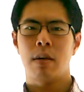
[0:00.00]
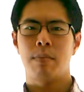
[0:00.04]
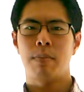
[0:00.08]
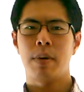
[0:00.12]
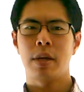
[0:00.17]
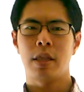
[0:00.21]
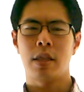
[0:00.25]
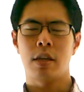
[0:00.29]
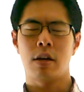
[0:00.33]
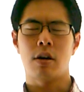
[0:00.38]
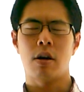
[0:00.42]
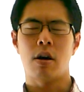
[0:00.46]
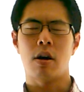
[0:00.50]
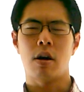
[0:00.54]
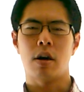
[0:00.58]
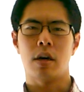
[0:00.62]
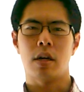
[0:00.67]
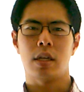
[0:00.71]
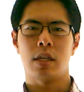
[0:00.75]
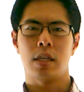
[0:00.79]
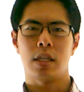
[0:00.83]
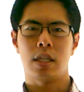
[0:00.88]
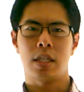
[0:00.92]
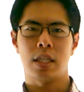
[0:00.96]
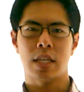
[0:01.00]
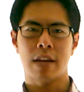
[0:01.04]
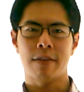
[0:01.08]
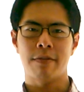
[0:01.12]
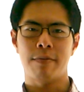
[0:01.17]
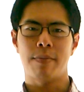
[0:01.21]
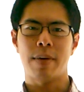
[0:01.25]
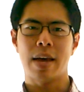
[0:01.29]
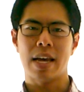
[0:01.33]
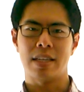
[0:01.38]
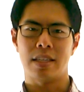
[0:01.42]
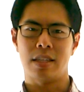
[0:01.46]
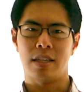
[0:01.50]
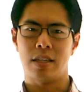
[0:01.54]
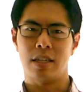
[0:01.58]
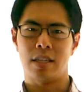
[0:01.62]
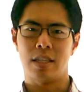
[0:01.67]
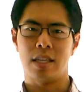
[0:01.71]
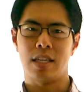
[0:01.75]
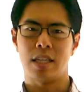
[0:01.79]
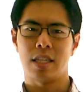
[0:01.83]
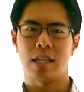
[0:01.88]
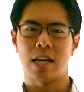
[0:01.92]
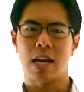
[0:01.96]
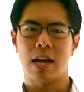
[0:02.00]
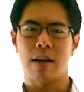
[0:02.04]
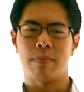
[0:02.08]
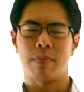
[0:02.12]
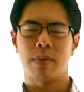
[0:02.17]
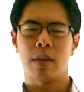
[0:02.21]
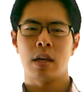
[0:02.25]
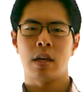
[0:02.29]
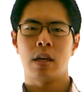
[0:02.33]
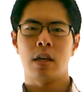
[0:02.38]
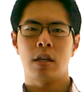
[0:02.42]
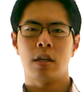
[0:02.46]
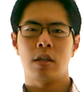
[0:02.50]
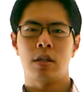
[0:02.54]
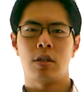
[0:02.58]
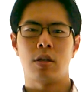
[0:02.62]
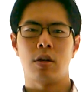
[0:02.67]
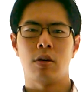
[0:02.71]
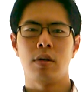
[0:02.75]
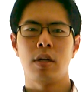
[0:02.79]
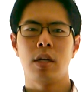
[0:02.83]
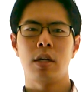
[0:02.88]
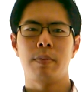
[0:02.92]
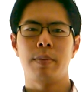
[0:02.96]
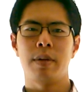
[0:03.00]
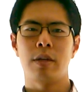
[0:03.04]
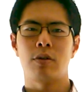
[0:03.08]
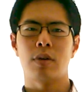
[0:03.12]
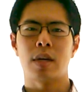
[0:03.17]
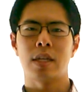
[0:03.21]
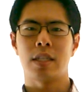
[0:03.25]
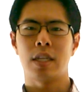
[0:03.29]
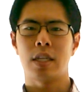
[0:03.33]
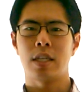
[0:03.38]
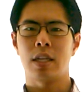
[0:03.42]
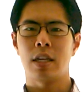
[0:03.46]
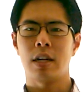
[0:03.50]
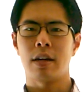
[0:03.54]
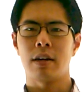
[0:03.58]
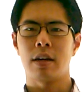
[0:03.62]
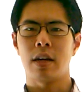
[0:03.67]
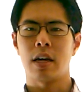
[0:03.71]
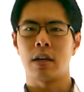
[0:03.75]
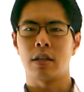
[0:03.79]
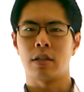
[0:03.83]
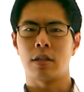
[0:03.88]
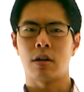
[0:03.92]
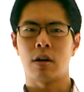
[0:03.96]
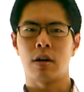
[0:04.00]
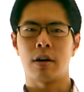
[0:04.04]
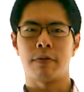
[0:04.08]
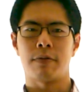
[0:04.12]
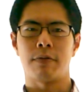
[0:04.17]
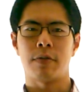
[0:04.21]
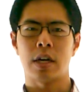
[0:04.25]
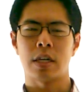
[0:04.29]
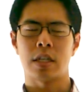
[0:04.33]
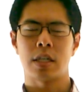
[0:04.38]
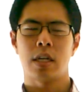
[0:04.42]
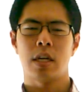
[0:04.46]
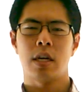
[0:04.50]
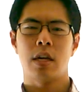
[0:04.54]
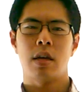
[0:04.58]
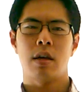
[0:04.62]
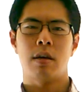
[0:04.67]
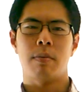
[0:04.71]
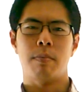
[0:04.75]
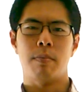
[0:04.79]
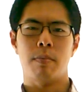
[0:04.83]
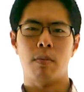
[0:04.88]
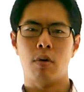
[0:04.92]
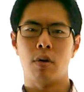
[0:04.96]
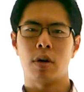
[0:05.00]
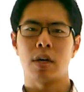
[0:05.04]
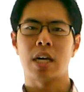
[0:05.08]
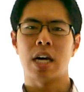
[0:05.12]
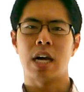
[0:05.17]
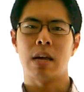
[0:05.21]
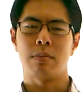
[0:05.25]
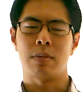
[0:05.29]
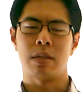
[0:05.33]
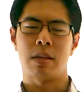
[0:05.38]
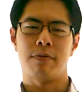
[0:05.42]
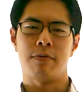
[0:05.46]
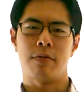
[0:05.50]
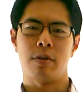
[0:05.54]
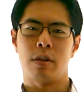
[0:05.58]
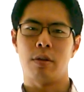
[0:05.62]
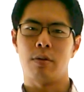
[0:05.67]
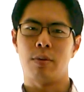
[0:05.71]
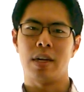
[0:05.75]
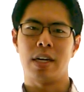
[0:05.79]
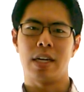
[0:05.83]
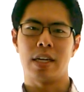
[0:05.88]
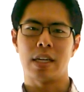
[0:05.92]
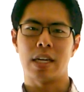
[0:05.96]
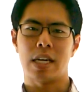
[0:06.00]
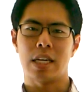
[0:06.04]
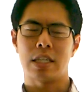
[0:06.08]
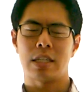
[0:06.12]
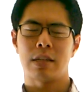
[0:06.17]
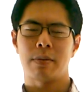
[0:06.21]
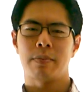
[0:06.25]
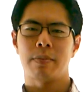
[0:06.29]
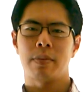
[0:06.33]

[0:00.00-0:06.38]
but there are 7 passages this time, so you'll need to be transitioning and starting fresh more times than for the reading test.